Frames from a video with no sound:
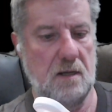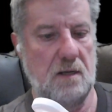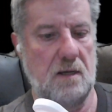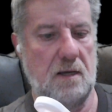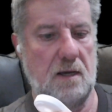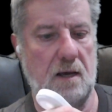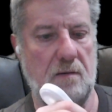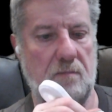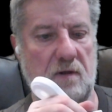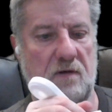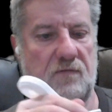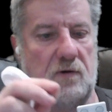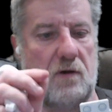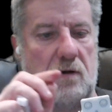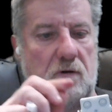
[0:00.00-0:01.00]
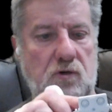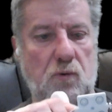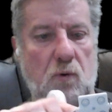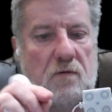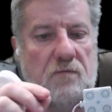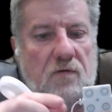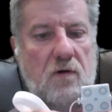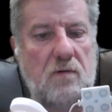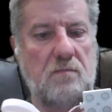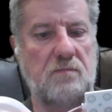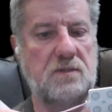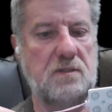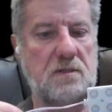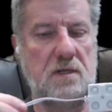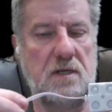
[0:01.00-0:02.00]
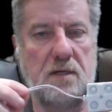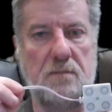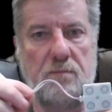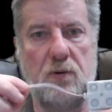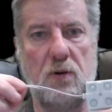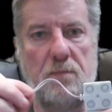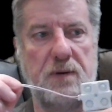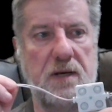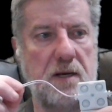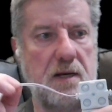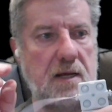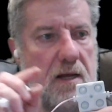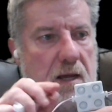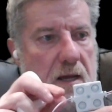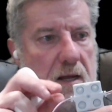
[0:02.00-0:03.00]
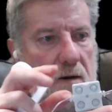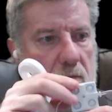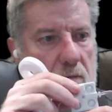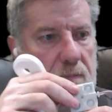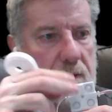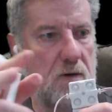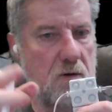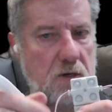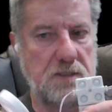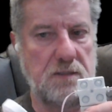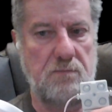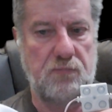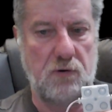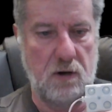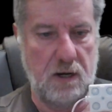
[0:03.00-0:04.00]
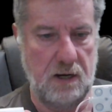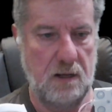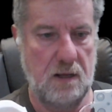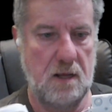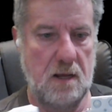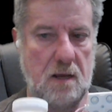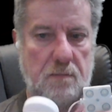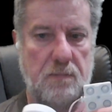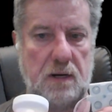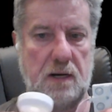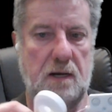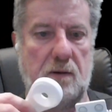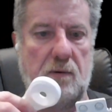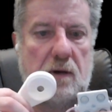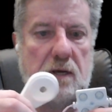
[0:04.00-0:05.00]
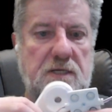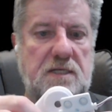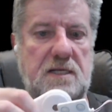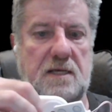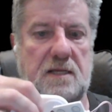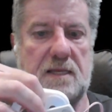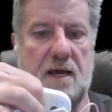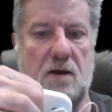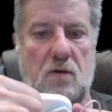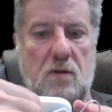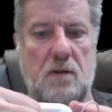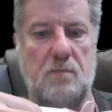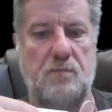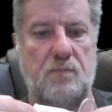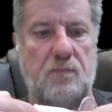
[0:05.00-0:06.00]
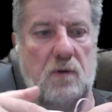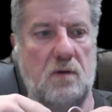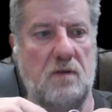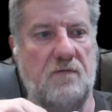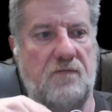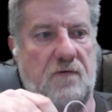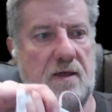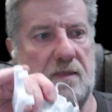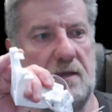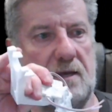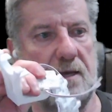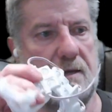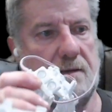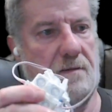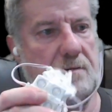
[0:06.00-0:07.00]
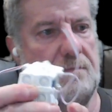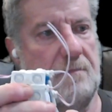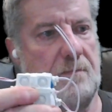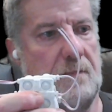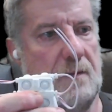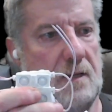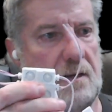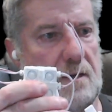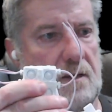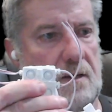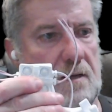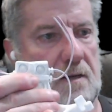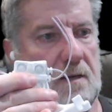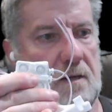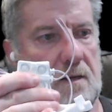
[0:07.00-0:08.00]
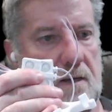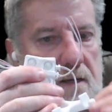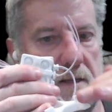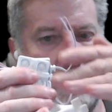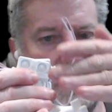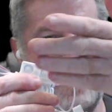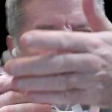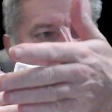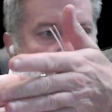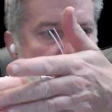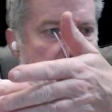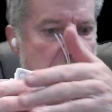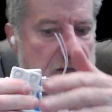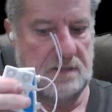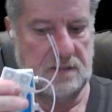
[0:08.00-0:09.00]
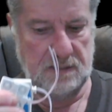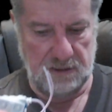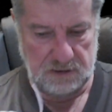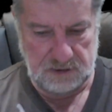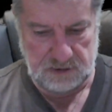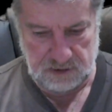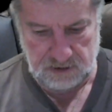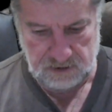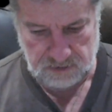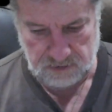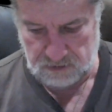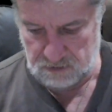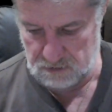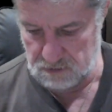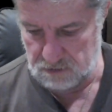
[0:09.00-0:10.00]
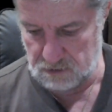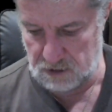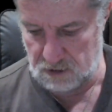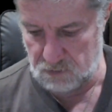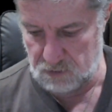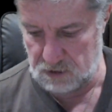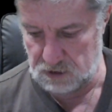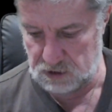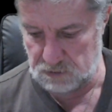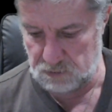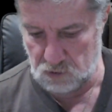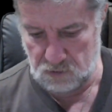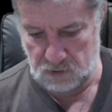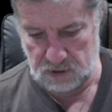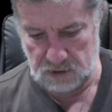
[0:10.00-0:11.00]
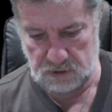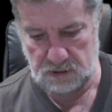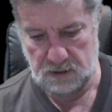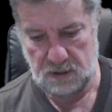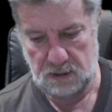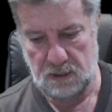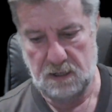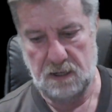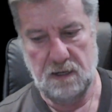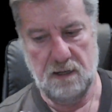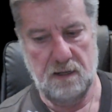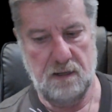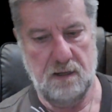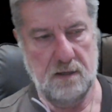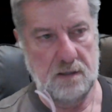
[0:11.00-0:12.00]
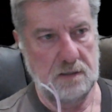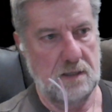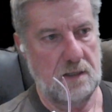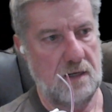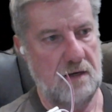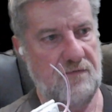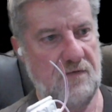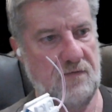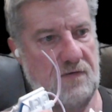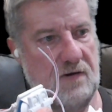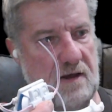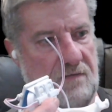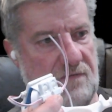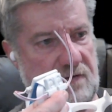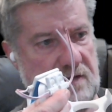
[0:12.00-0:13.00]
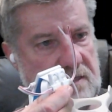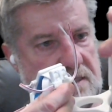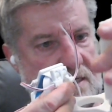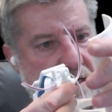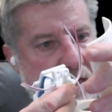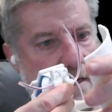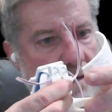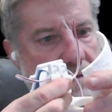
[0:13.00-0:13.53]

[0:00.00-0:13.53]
Um, if you've got 12 volts, you can plump it in here, and it will be nice and bright but anyway I stick that on the on the front there and then the lithophane sits I'll get one of the small ones so the lithophane fits here